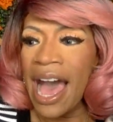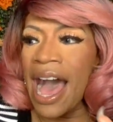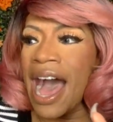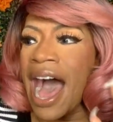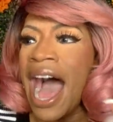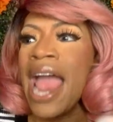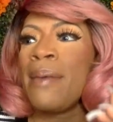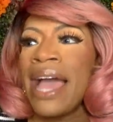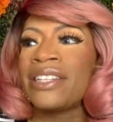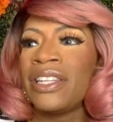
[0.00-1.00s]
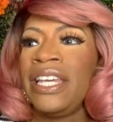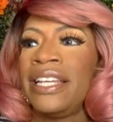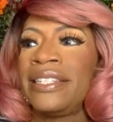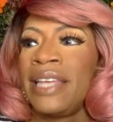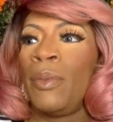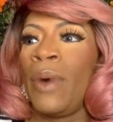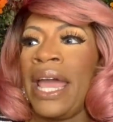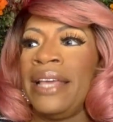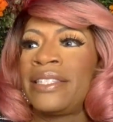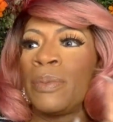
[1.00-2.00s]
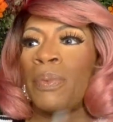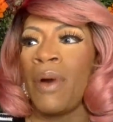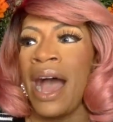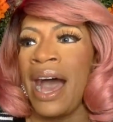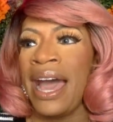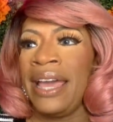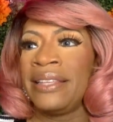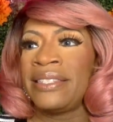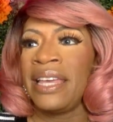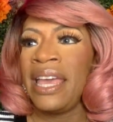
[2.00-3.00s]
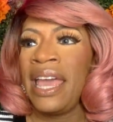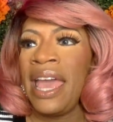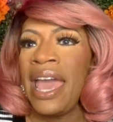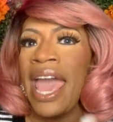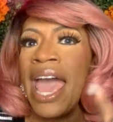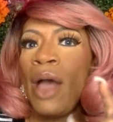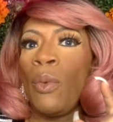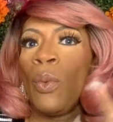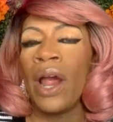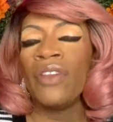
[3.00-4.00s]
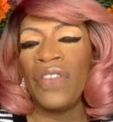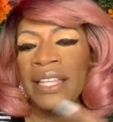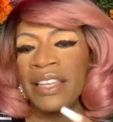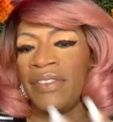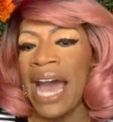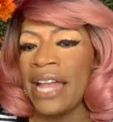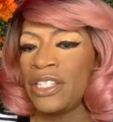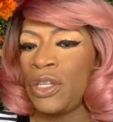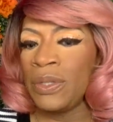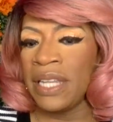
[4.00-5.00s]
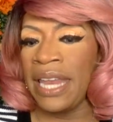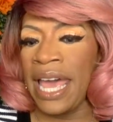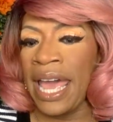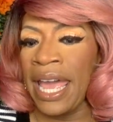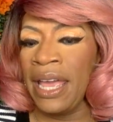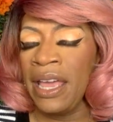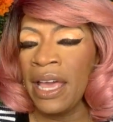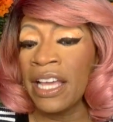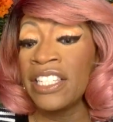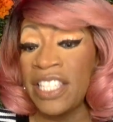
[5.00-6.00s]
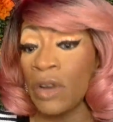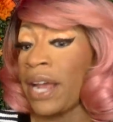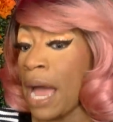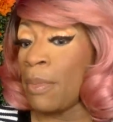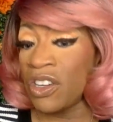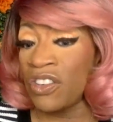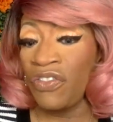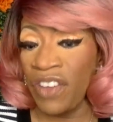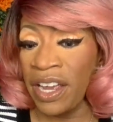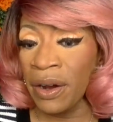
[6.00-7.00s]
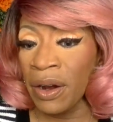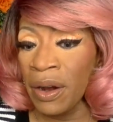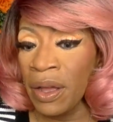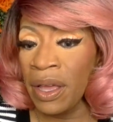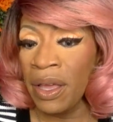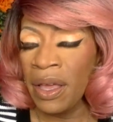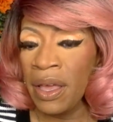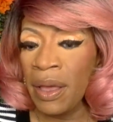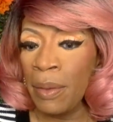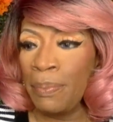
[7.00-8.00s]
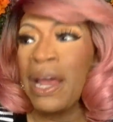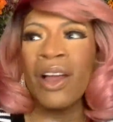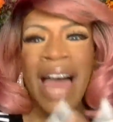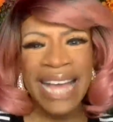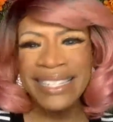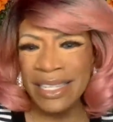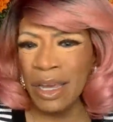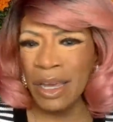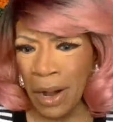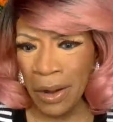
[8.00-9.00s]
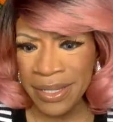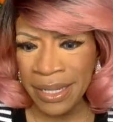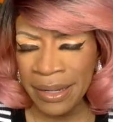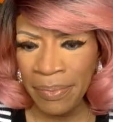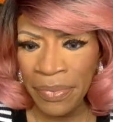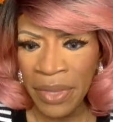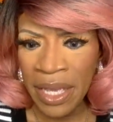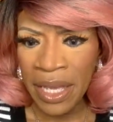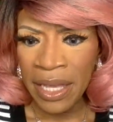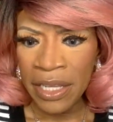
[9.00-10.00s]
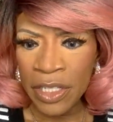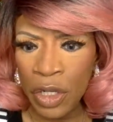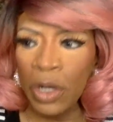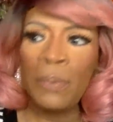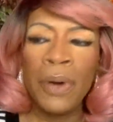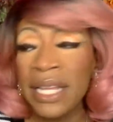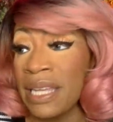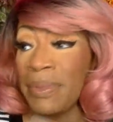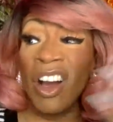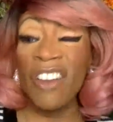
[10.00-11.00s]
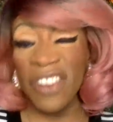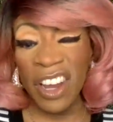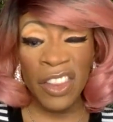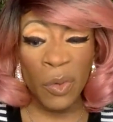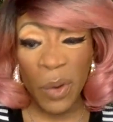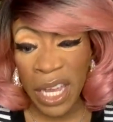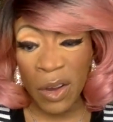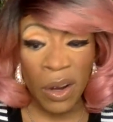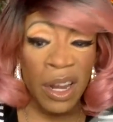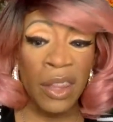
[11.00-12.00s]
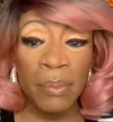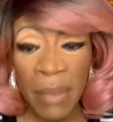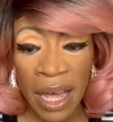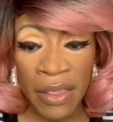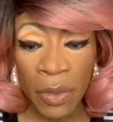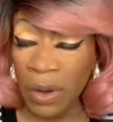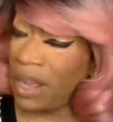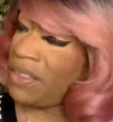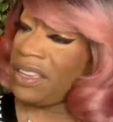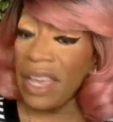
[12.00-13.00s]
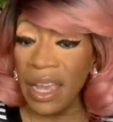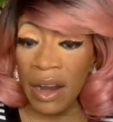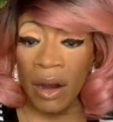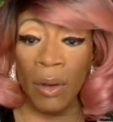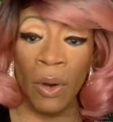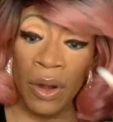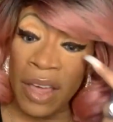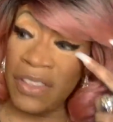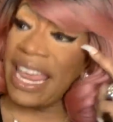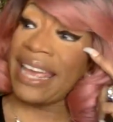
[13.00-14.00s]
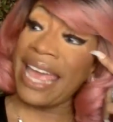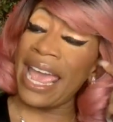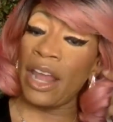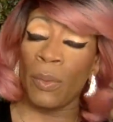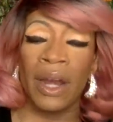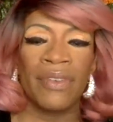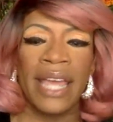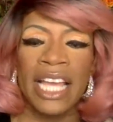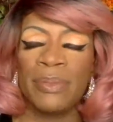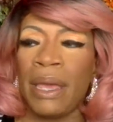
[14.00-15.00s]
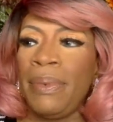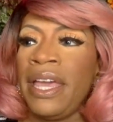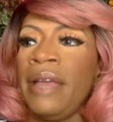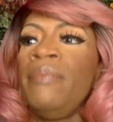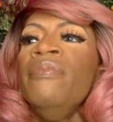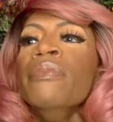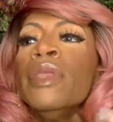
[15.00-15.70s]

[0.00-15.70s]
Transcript: Hmm. I am actually in some ways surprised at where things have gotten to today, considering how much fear mm. paralyzes a person. Okay. You know, to putting something off another week or another mm-hmm. month or another mm-hmm. year or, mm-hmm. another decade or whatever the mm-hmm. case may be.